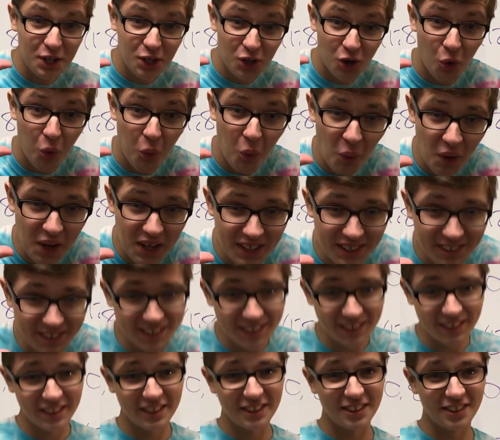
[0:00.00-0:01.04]

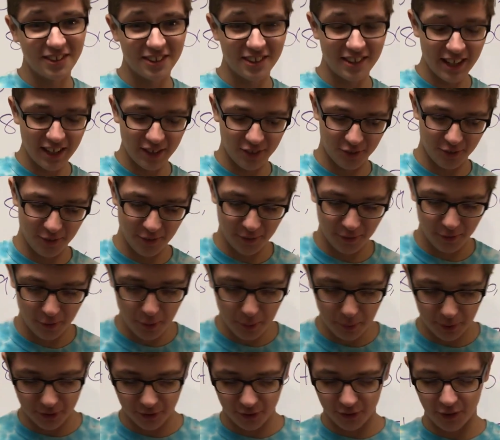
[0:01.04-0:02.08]
quintillion states for the
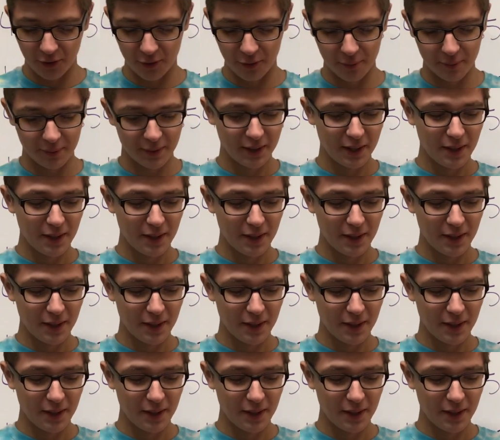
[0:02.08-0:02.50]
Rubik's Cube.